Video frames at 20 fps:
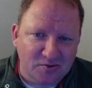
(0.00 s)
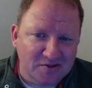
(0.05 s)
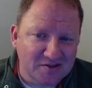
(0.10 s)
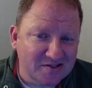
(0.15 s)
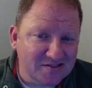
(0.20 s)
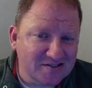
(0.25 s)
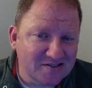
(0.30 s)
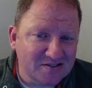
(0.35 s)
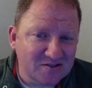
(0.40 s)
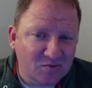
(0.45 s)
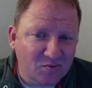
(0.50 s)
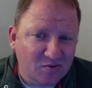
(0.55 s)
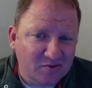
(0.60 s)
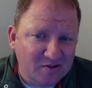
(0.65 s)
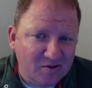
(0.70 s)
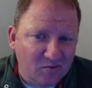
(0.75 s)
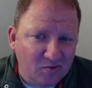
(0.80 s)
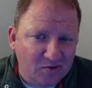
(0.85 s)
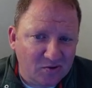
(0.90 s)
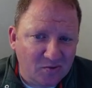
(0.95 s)
And this is the one
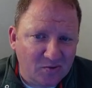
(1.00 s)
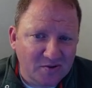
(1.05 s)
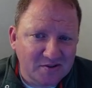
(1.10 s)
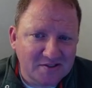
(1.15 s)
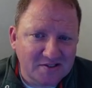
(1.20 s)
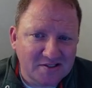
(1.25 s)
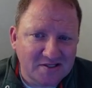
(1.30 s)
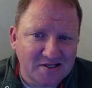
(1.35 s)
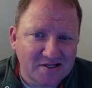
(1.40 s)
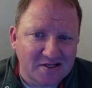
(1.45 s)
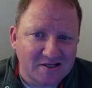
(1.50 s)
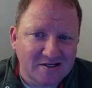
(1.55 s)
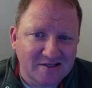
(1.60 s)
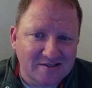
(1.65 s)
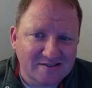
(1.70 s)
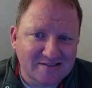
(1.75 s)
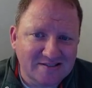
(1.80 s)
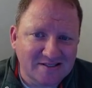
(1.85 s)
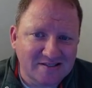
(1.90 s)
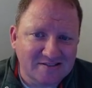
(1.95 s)
that we're going to need.
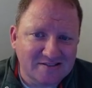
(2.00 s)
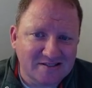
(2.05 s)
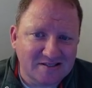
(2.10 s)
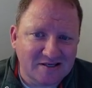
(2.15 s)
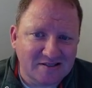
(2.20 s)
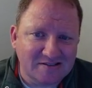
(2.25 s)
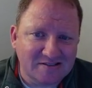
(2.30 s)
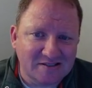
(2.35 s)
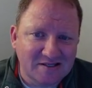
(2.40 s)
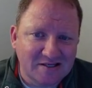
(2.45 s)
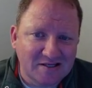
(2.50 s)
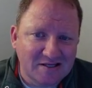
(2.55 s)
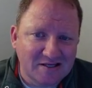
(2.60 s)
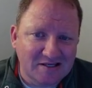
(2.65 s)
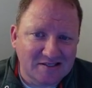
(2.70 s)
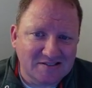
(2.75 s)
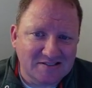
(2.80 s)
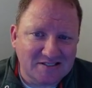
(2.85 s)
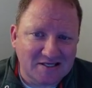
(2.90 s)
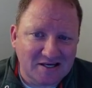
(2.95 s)
It says that
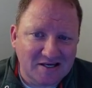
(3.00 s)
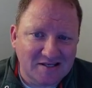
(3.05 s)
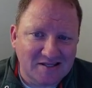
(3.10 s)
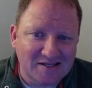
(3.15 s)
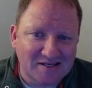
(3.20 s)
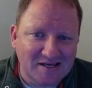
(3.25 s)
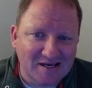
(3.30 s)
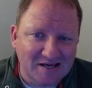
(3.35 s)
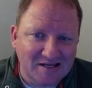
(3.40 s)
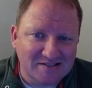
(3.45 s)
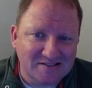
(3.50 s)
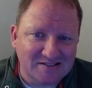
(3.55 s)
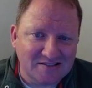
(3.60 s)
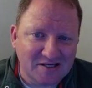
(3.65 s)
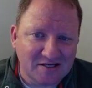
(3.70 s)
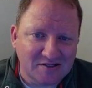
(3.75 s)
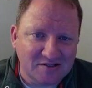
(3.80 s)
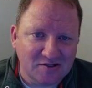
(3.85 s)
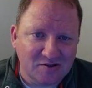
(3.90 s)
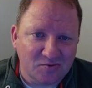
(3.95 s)
inside the head
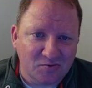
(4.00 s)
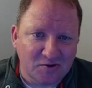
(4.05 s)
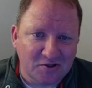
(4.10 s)
section,